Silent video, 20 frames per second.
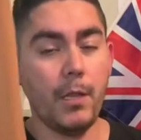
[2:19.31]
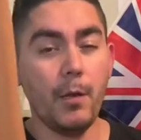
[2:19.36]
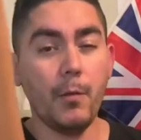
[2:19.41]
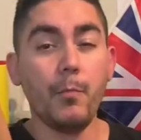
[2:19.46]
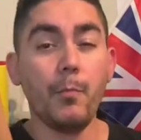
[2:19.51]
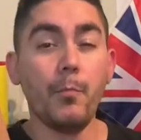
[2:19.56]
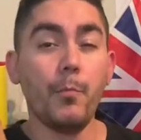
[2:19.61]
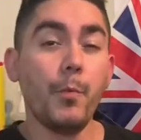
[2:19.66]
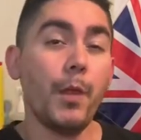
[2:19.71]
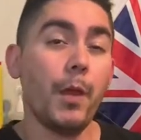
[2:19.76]

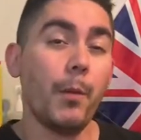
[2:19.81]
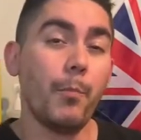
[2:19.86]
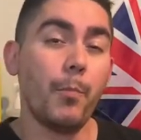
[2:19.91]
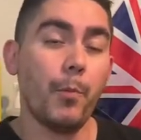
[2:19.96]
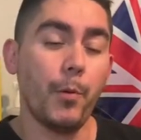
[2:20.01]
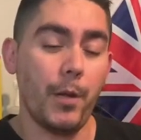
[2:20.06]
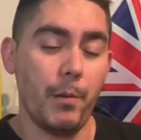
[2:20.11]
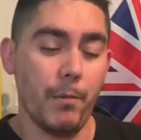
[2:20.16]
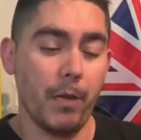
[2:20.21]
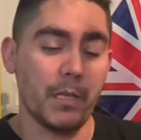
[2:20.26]
they're
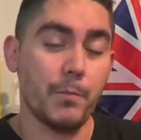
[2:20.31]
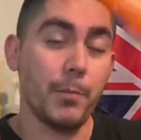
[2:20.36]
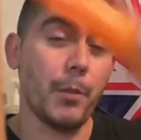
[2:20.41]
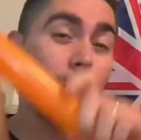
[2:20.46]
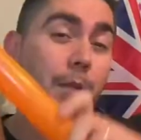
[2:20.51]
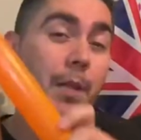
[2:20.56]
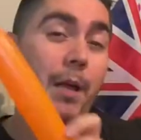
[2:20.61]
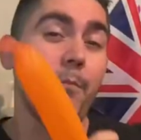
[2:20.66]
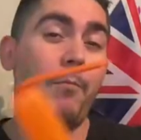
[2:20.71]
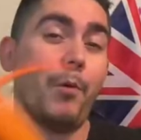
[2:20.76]
pretty much
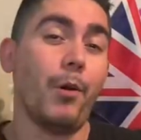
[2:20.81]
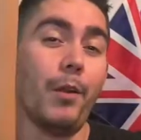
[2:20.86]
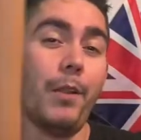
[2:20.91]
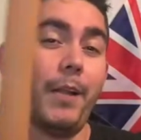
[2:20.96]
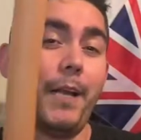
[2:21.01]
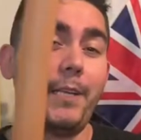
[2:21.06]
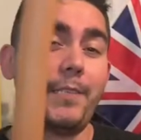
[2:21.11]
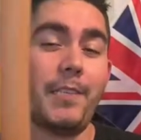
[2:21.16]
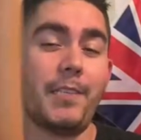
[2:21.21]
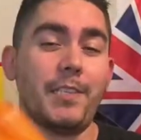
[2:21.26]
blown up more or
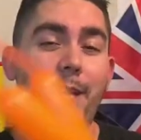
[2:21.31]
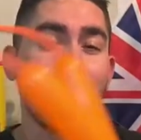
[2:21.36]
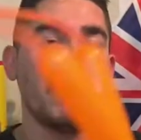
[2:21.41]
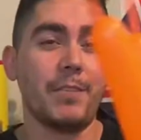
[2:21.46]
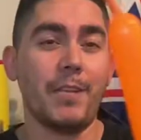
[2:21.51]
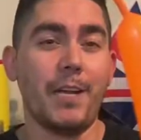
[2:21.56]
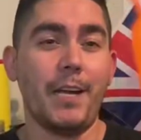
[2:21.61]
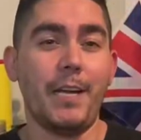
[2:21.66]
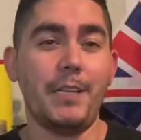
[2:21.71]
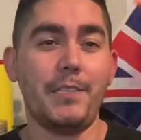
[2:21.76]
less the same
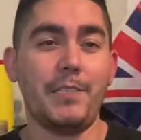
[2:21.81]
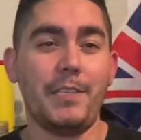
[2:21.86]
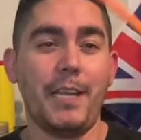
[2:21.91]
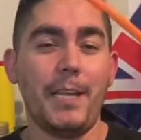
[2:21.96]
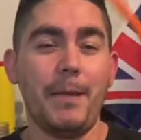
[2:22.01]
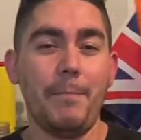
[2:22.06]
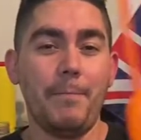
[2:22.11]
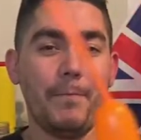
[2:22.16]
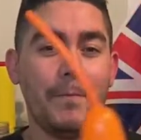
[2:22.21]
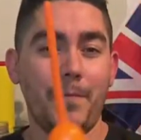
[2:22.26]
size.
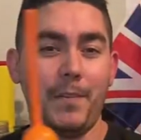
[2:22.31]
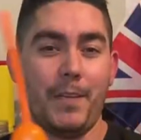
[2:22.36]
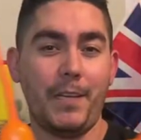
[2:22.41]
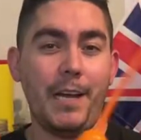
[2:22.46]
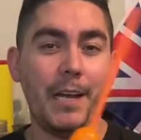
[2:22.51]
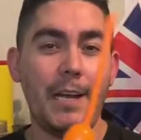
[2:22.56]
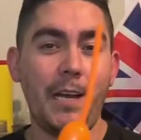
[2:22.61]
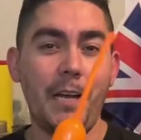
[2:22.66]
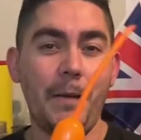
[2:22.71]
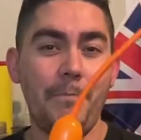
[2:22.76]
See,
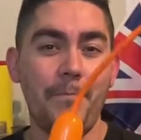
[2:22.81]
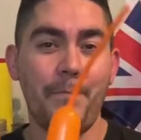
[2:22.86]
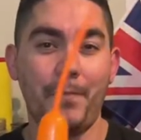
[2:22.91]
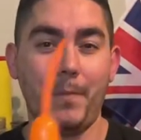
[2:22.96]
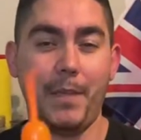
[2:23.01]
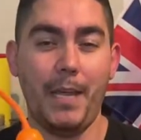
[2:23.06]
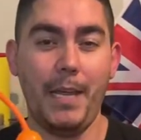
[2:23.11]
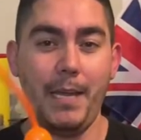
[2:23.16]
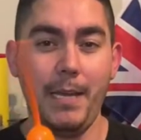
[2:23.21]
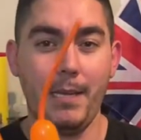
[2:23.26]
ta-da,
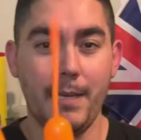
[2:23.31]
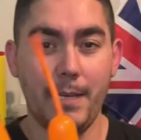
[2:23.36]
okay.